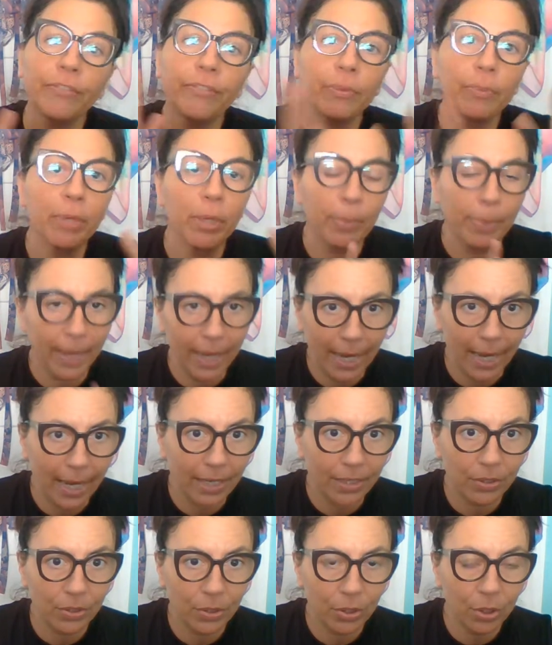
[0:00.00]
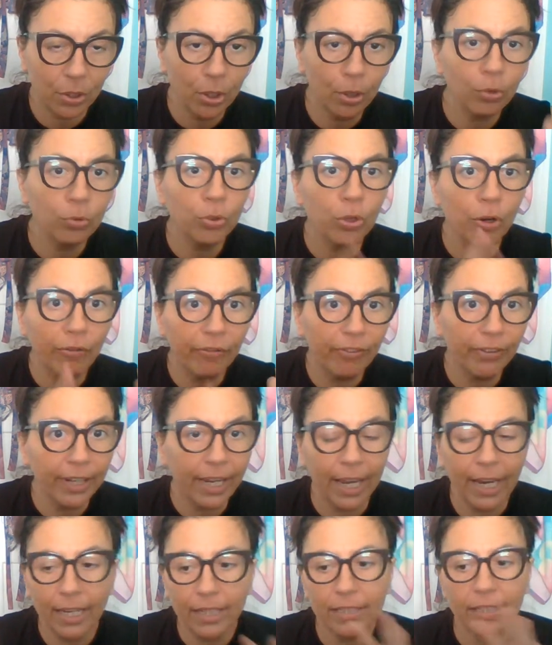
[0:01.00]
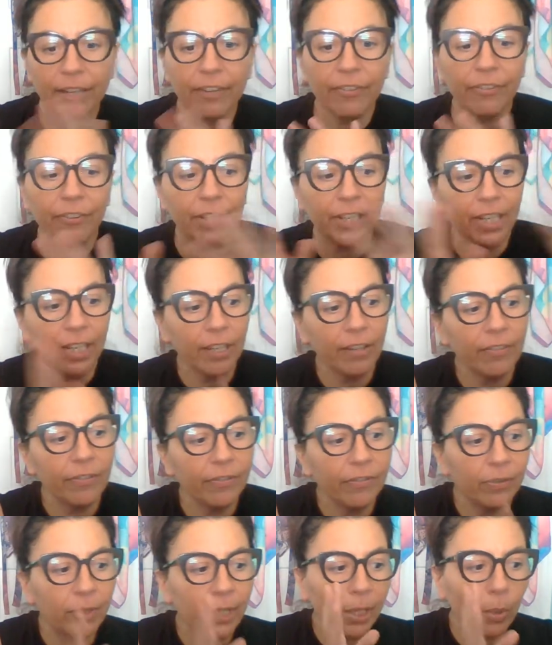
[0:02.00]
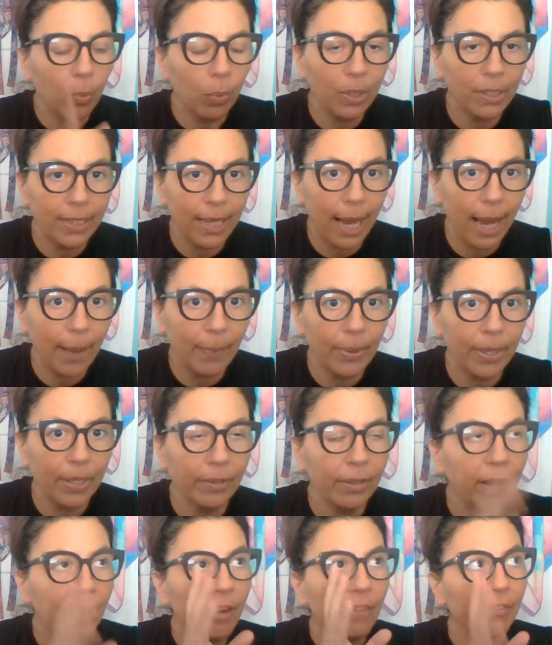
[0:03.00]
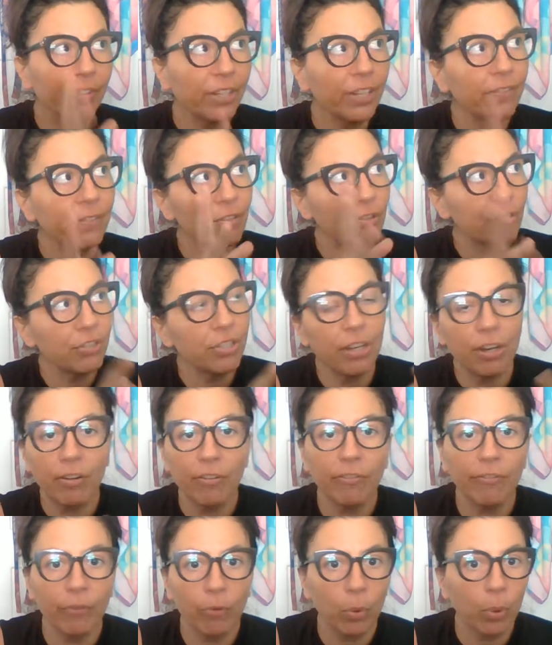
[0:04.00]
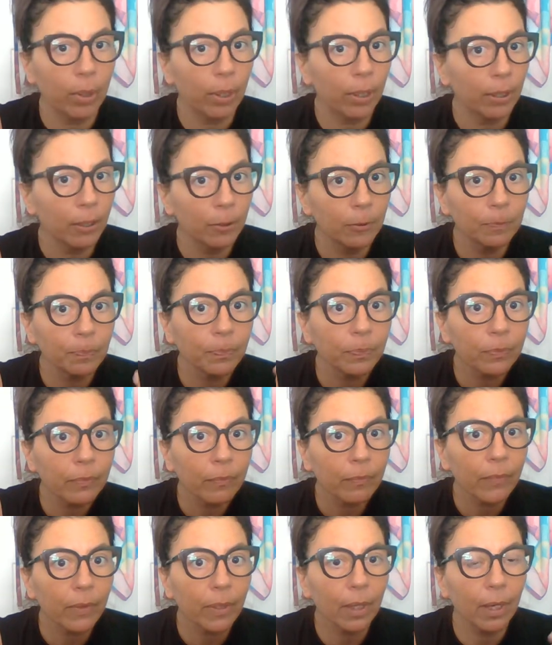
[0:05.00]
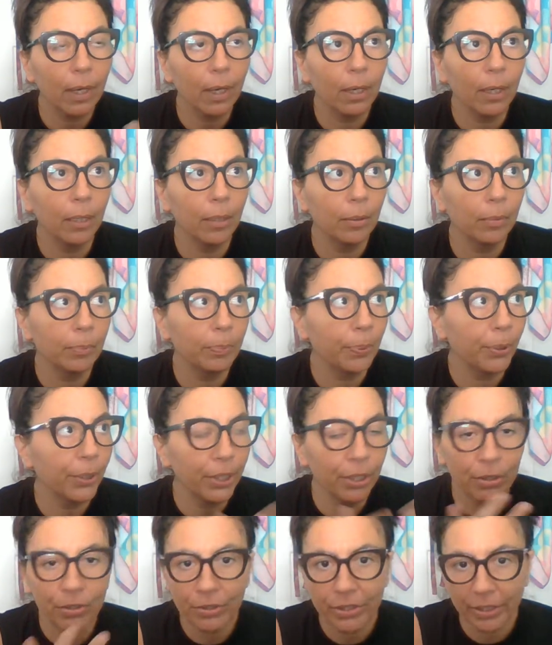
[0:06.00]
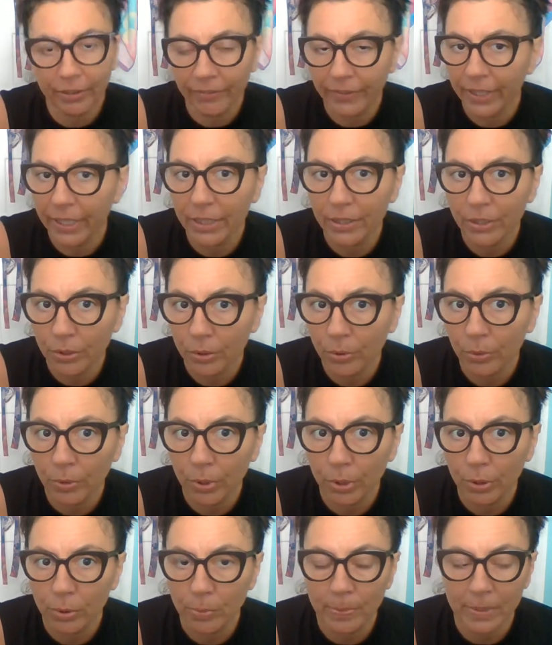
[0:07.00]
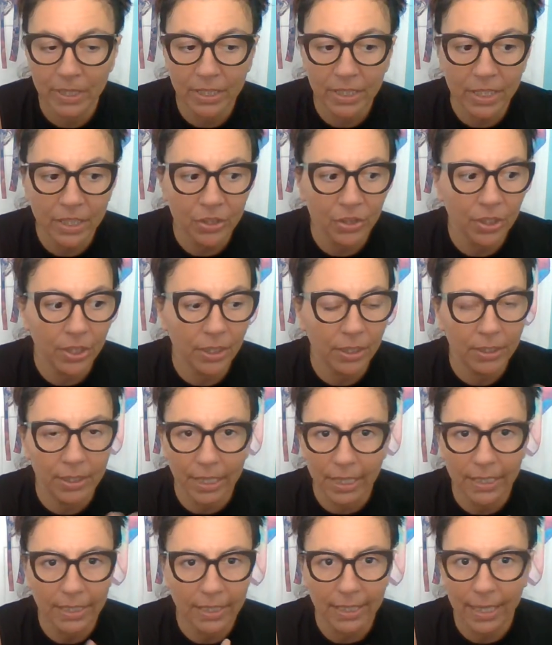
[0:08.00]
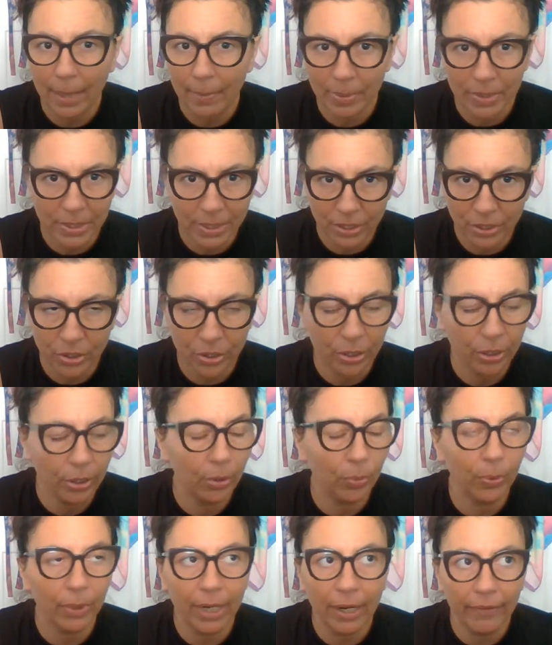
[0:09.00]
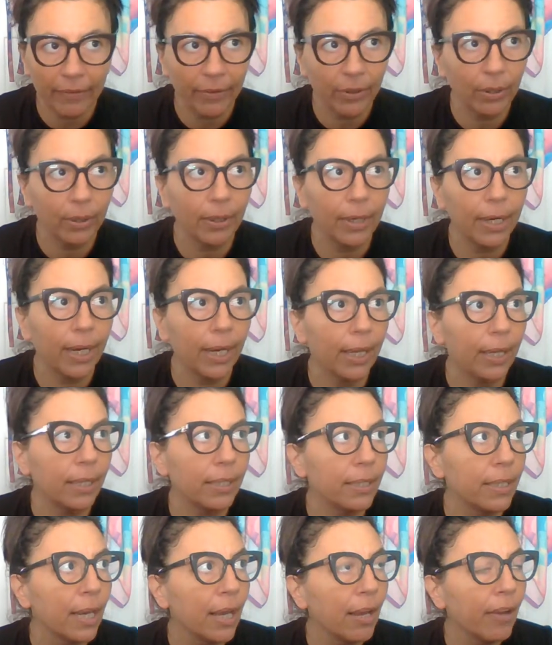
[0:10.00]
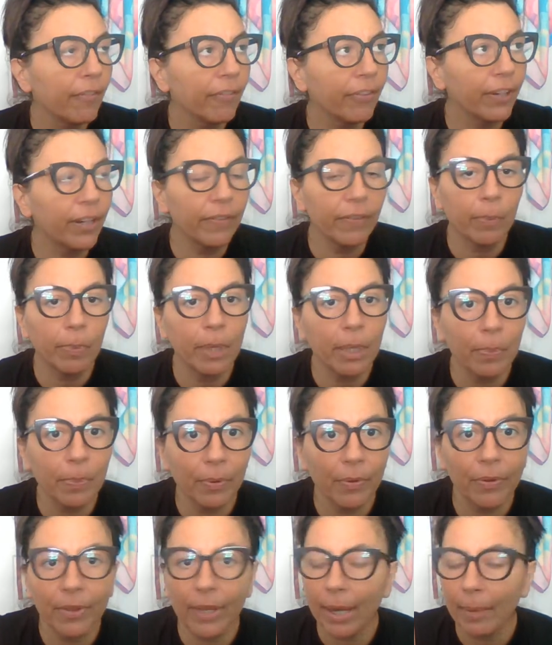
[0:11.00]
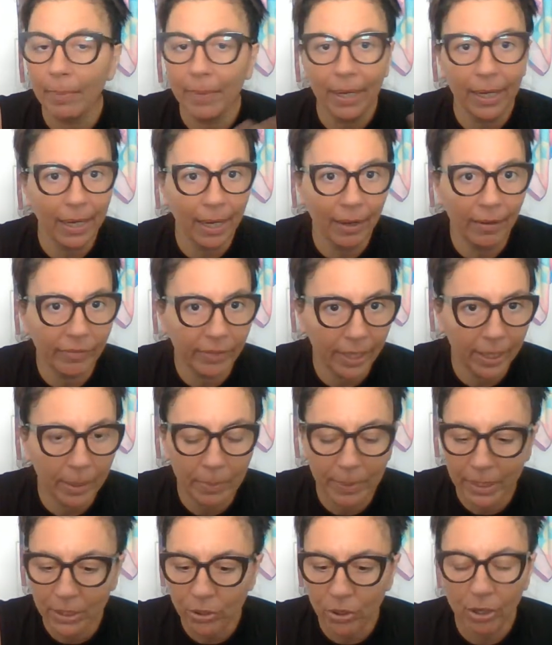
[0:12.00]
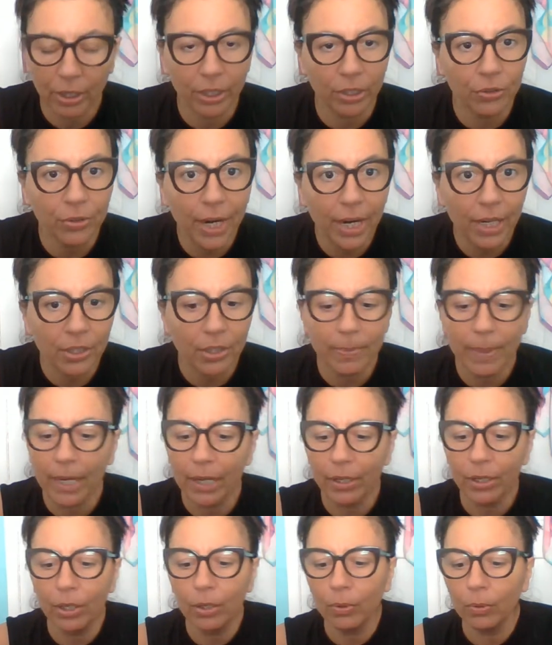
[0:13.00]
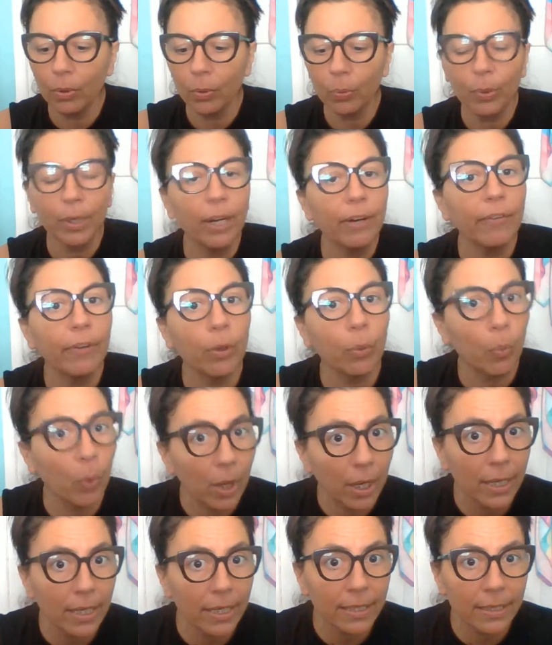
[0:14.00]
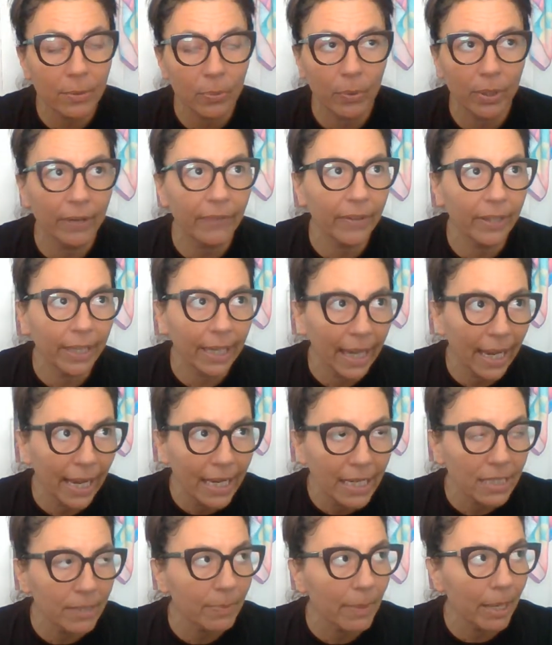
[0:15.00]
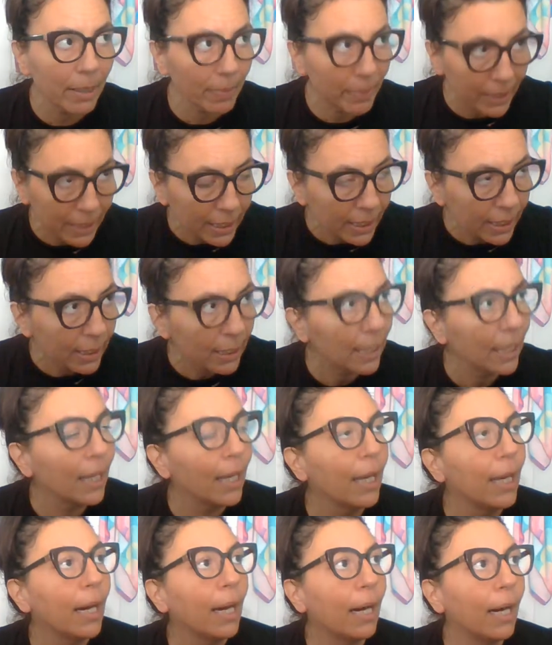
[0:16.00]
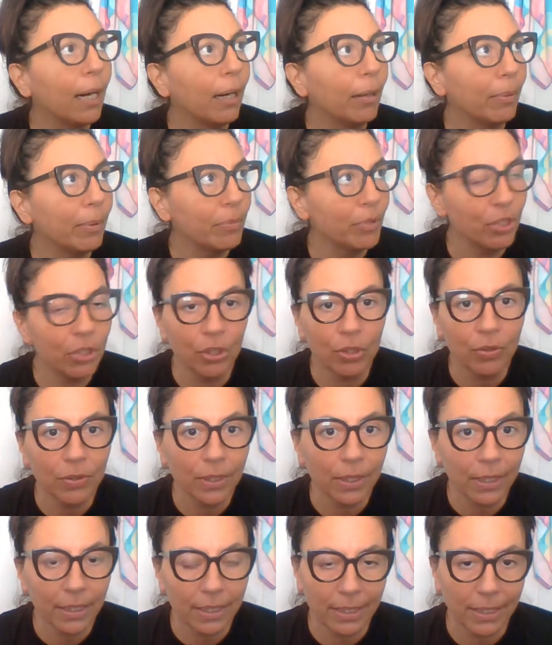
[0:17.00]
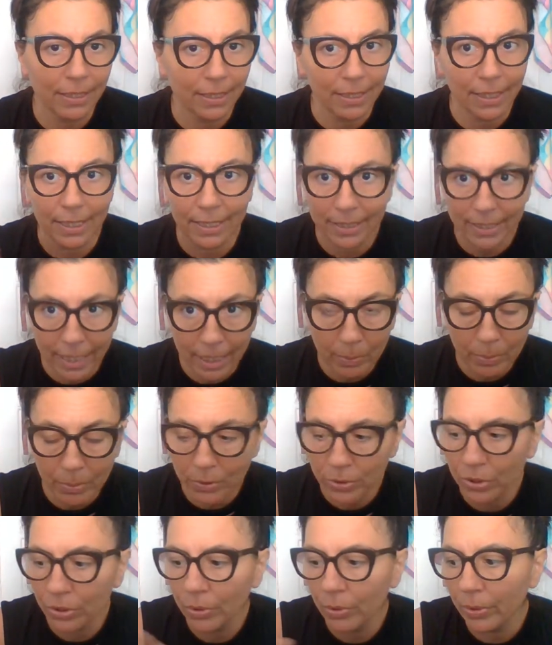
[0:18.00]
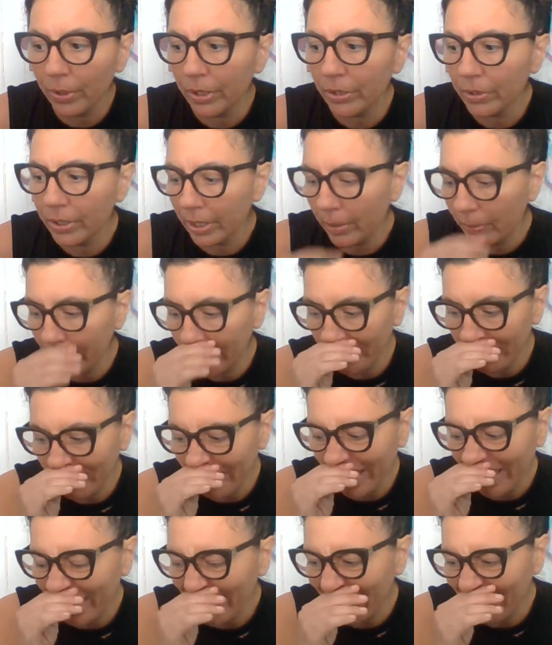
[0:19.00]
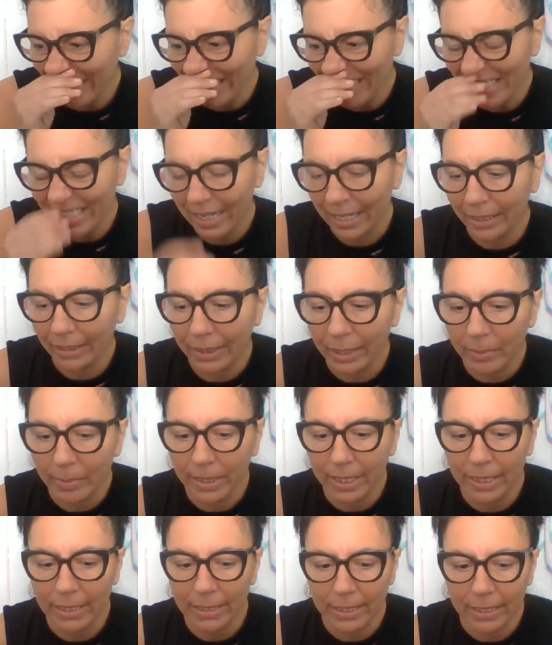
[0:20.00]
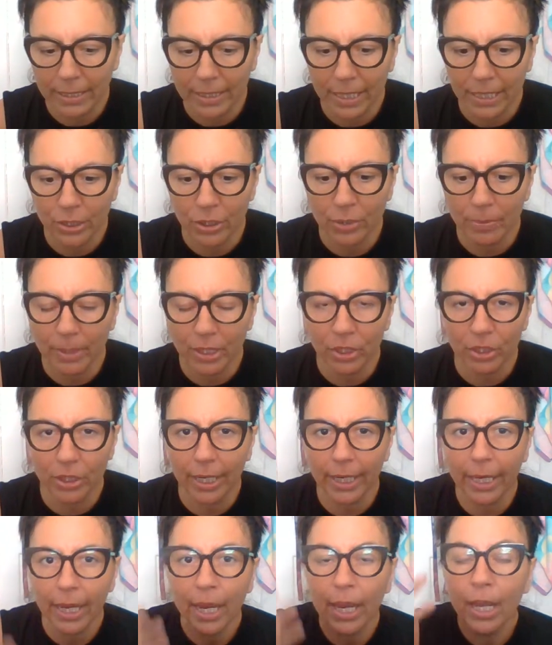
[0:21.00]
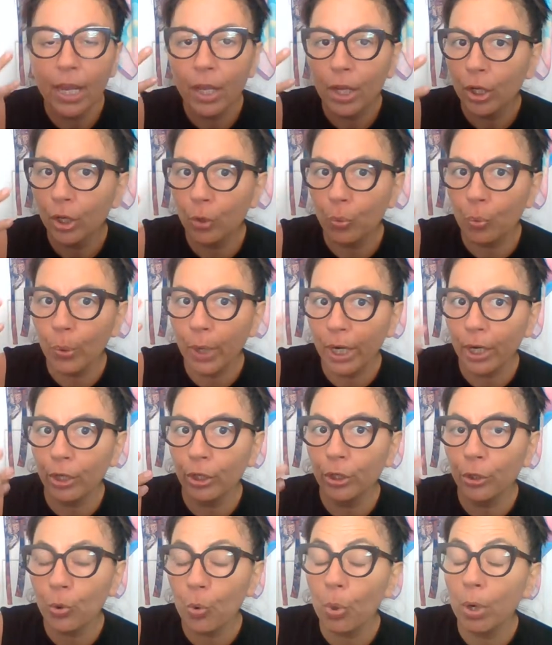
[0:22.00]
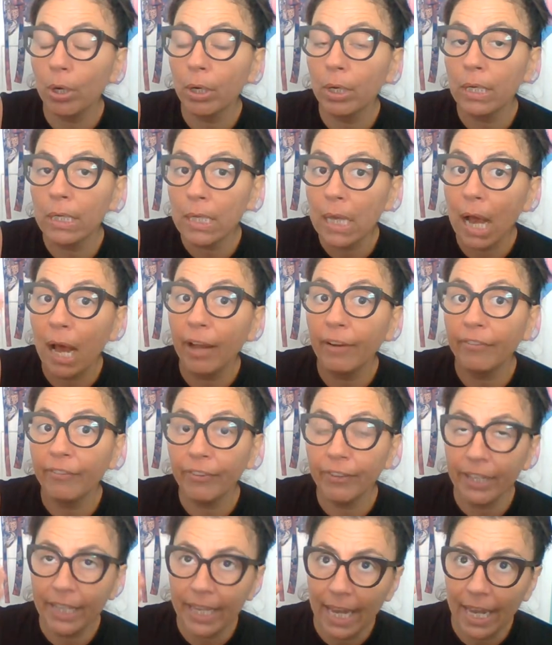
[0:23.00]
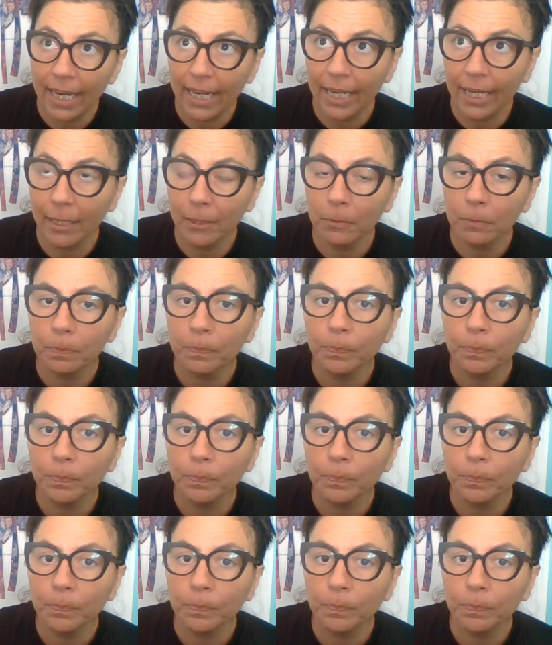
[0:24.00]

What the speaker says: from your past, you know, don't forget. It's like, forgive like what's happened. Forgive yourself for putting yourself into those position, into that position or whatever. And forgive the people that may have like been talking trash about you or whatever it was, whatever the case may be. I'm just using this as an example so you understand what I'm meaning exactly, because it's not so much like where you're not forgetting